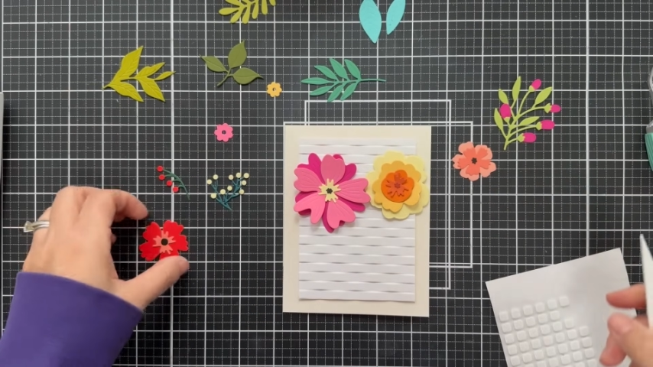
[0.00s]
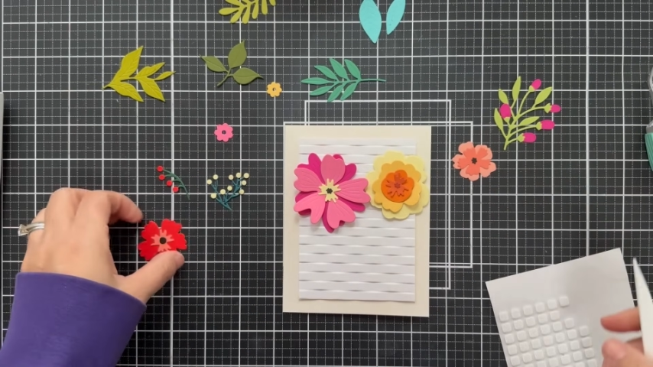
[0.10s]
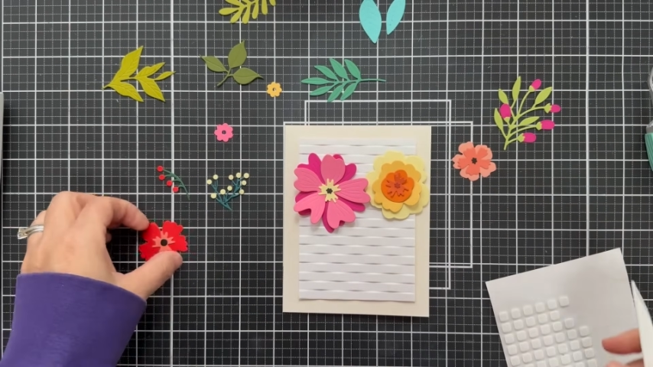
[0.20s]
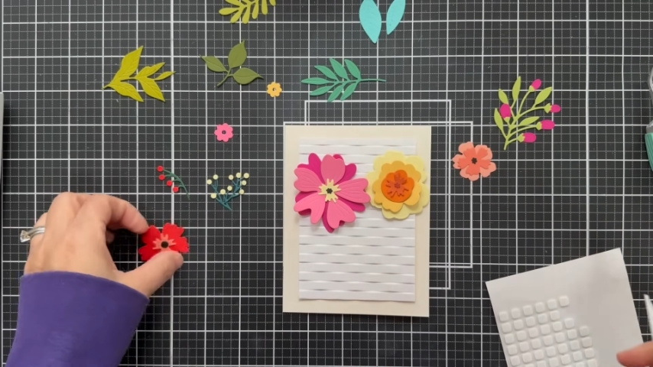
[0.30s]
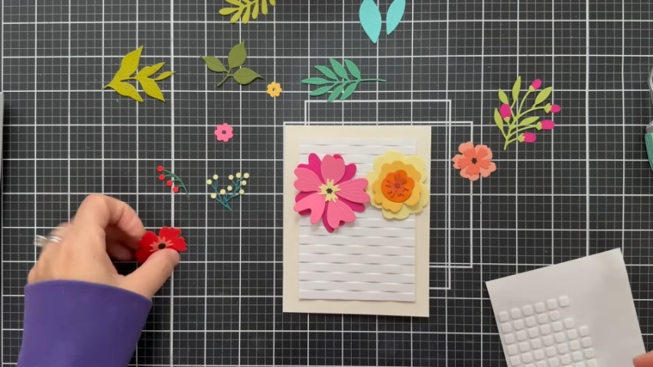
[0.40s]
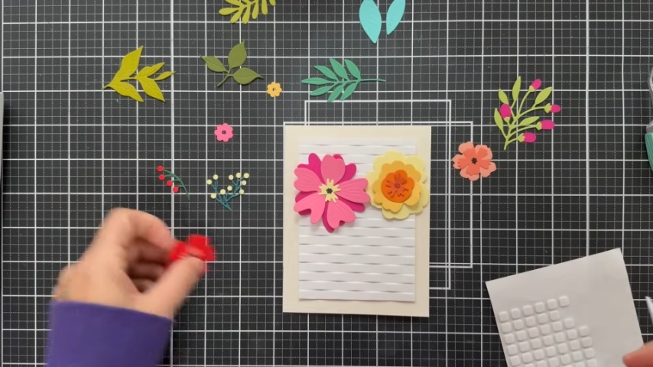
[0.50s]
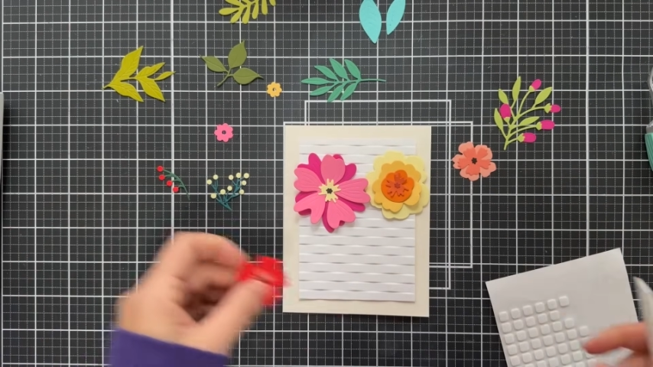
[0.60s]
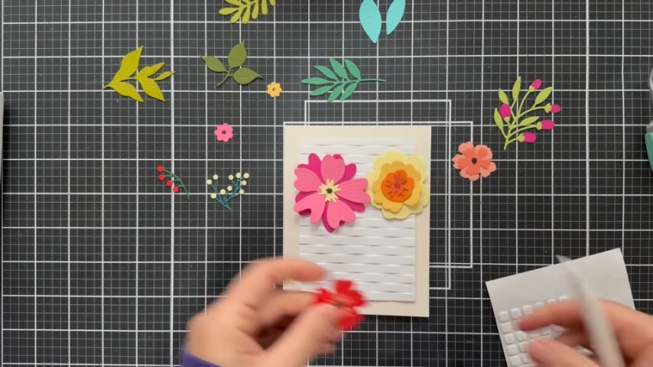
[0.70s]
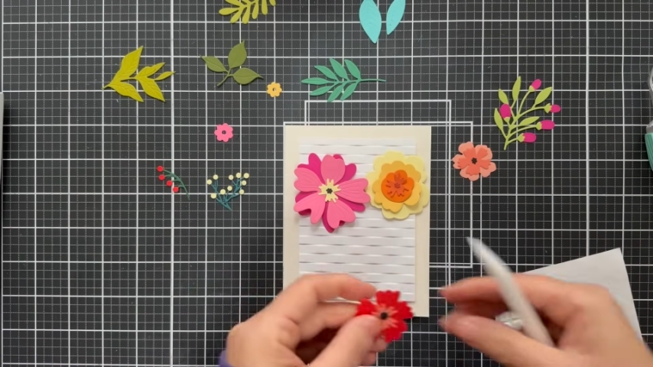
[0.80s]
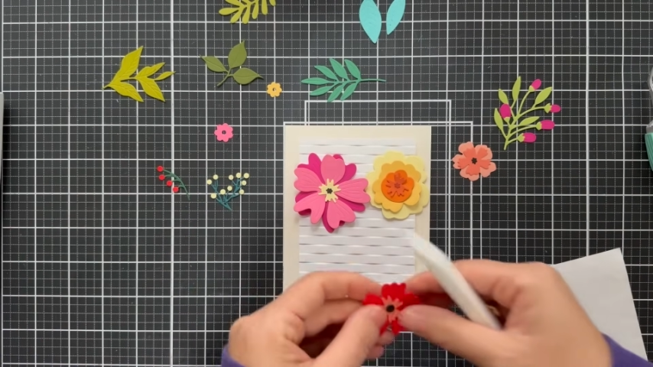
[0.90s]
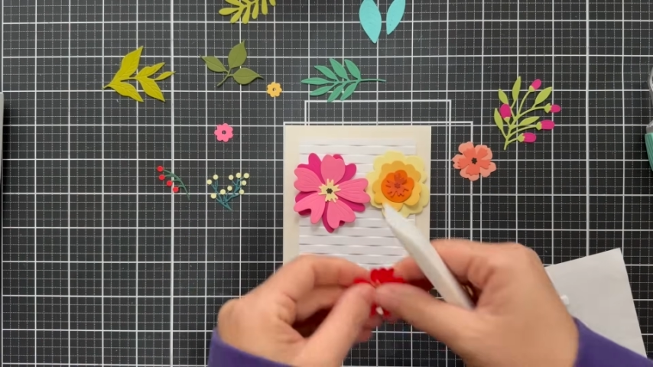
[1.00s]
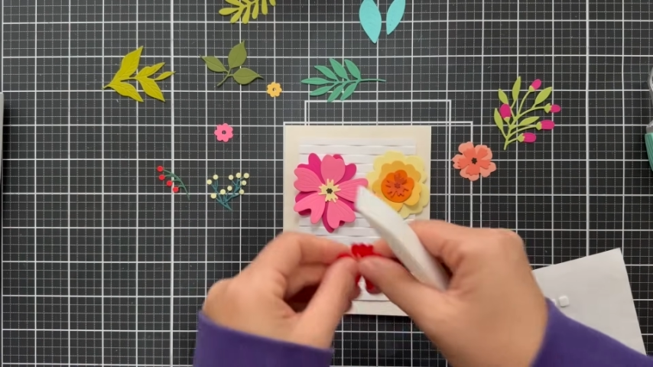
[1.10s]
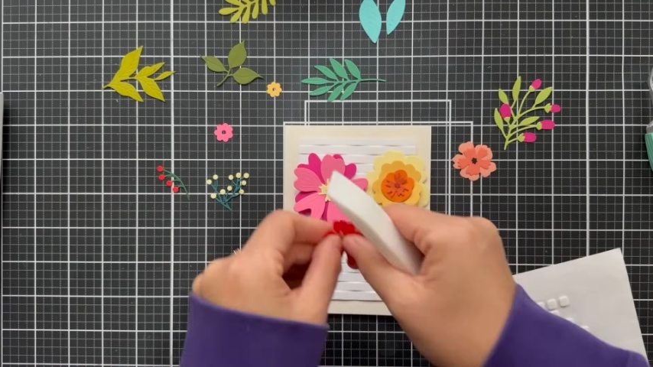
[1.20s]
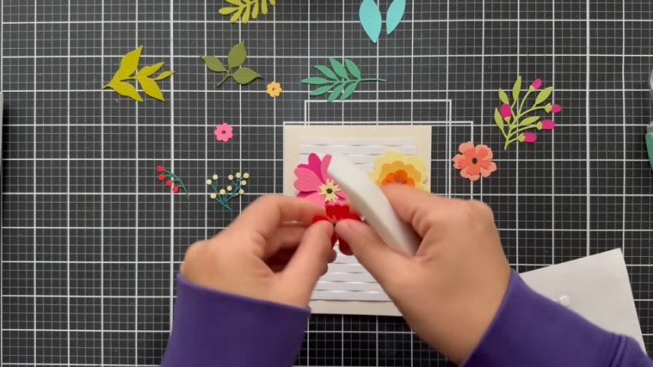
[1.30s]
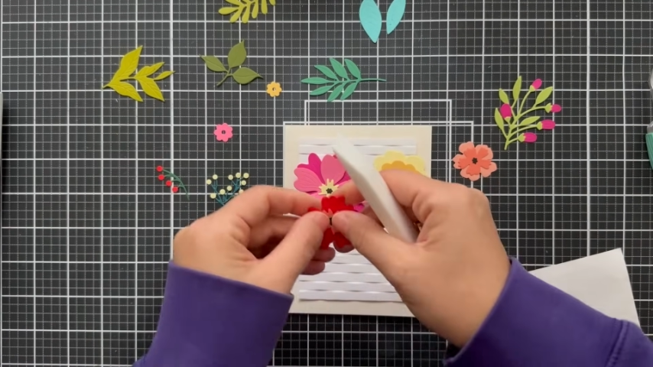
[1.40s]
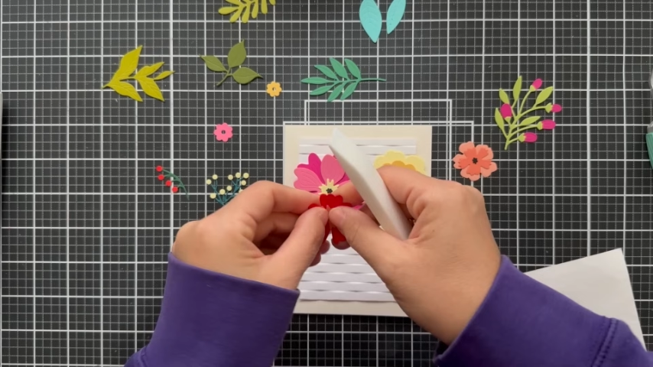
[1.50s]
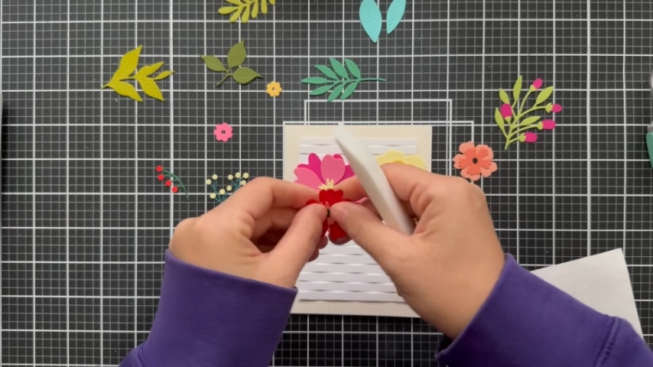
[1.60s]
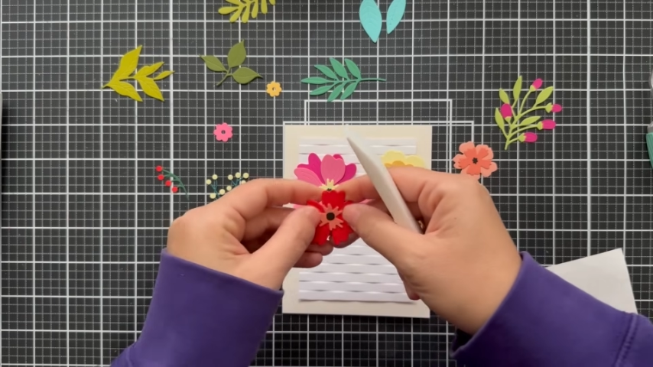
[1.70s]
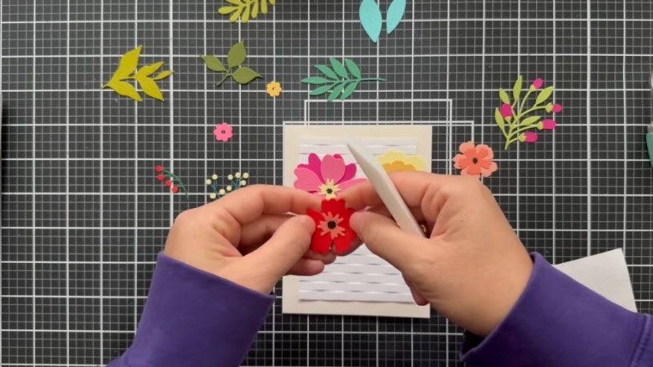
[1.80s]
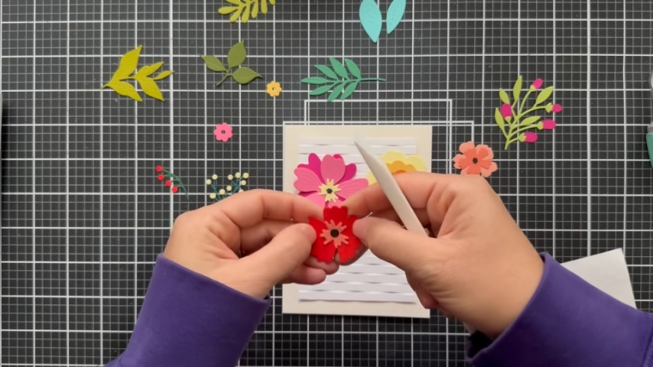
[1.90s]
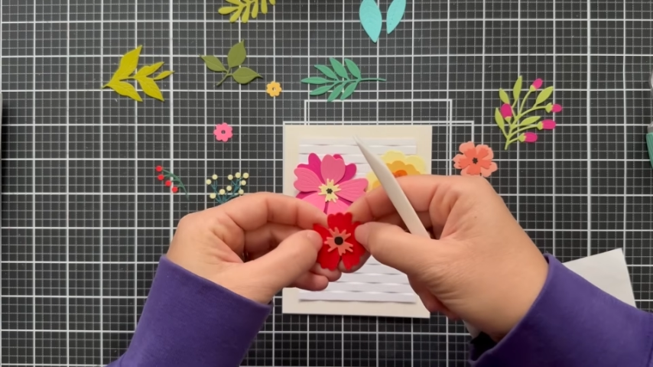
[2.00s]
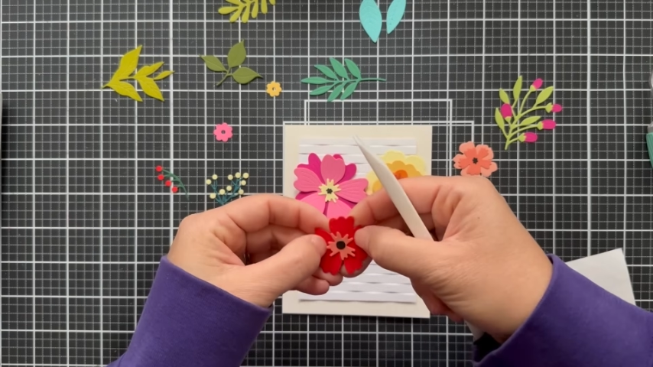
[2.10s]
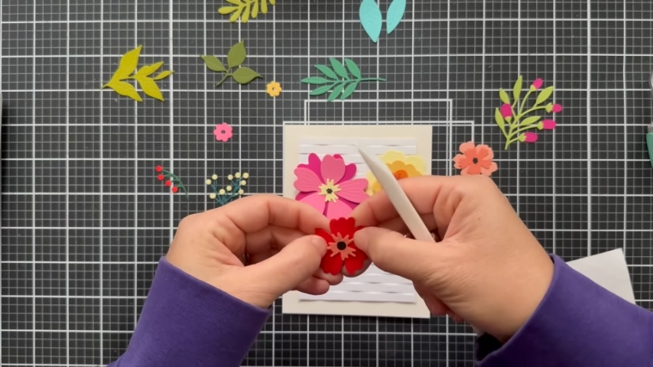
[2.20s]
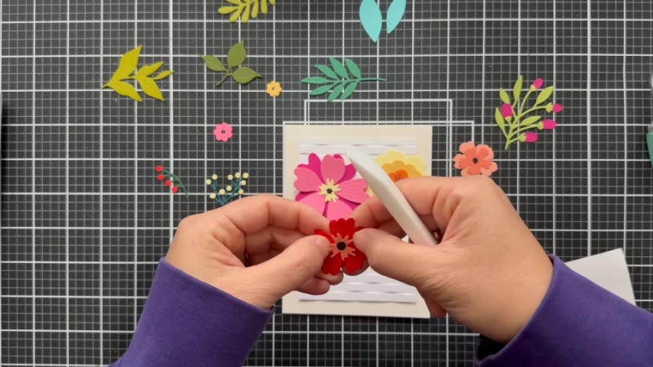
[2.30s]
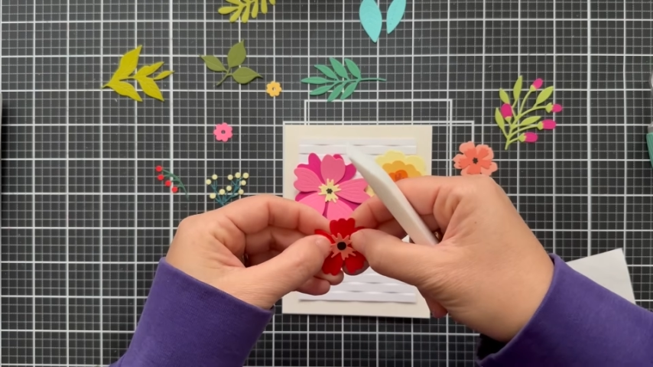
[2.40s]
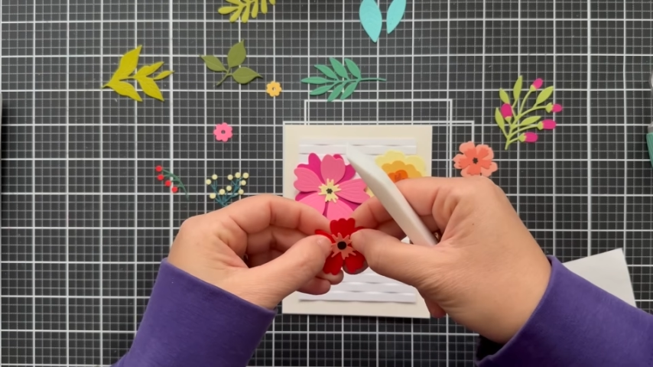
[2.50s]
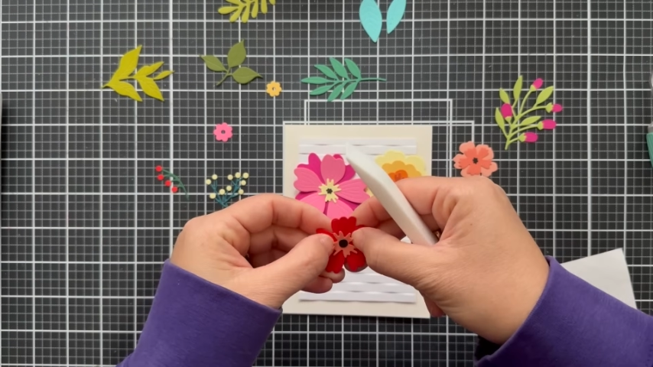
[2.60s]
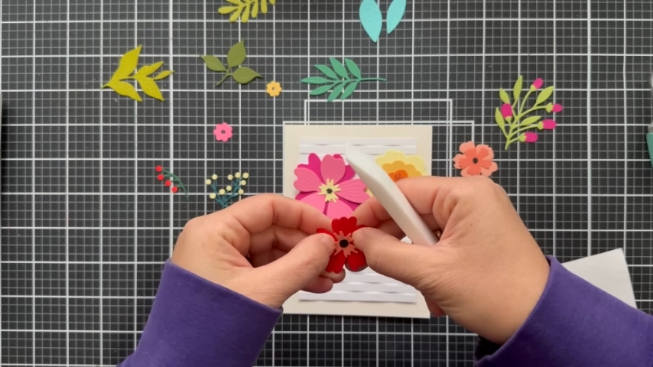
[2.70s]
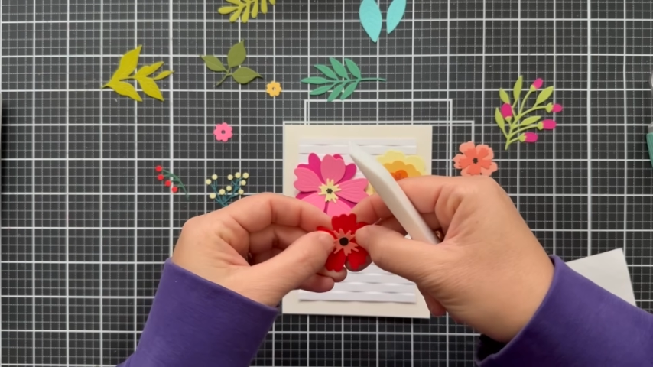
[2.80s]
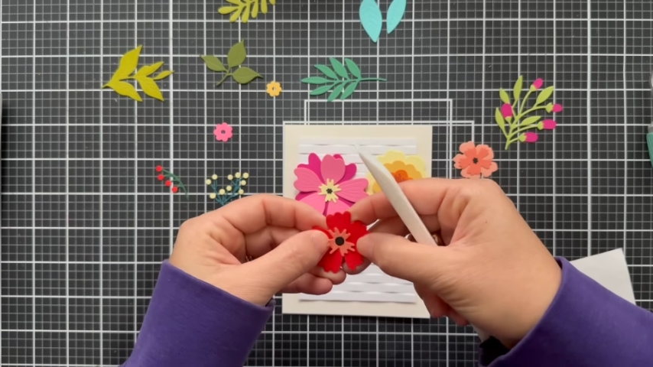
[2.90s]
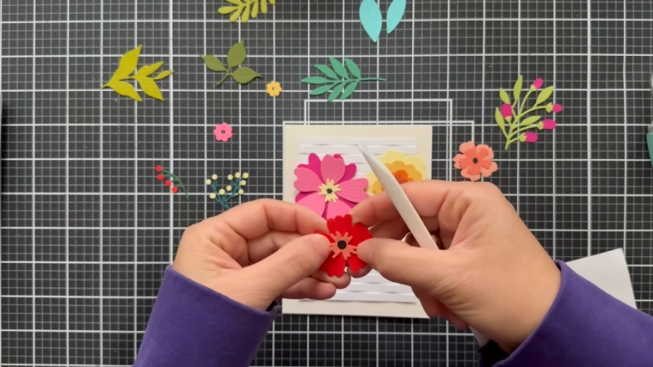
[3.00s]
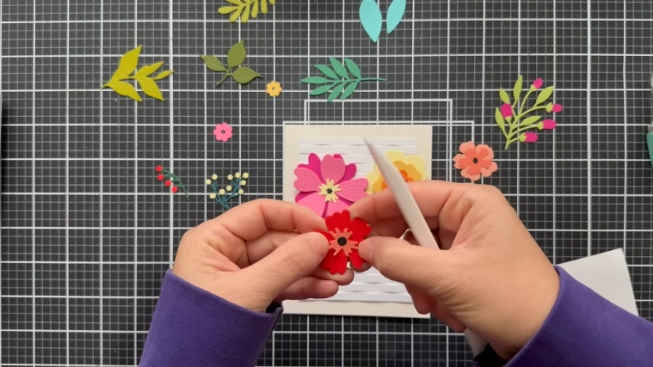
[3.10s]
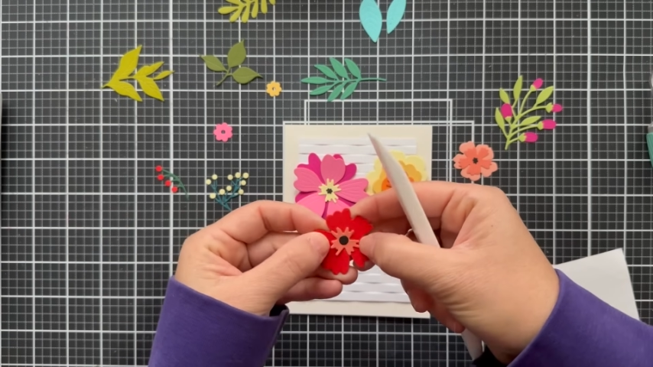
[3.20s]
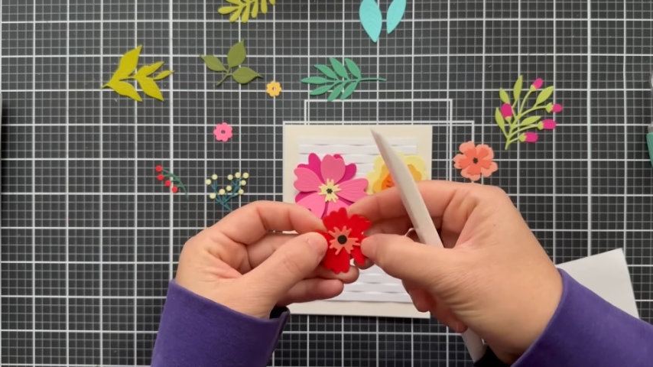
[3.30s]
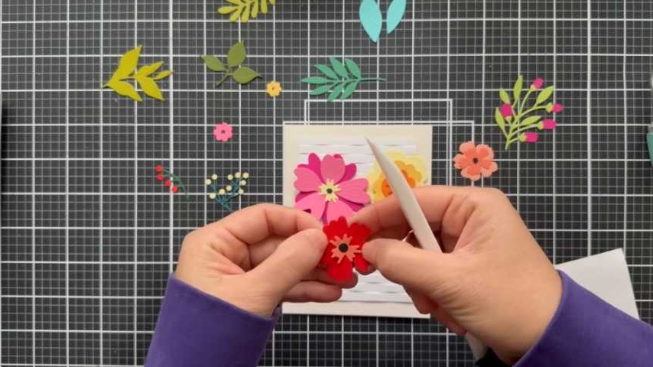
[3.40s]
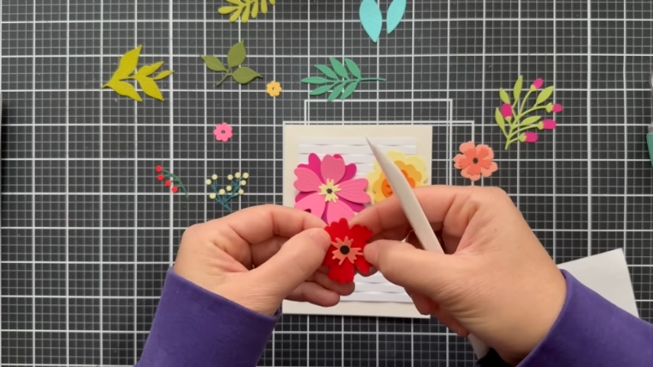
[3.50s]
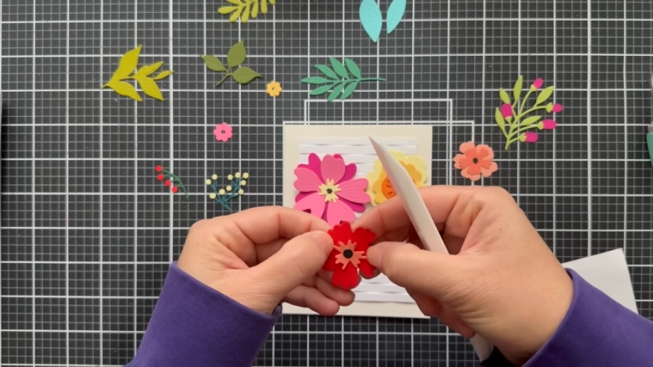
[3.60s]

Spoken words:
Nobody's mouth can be seen.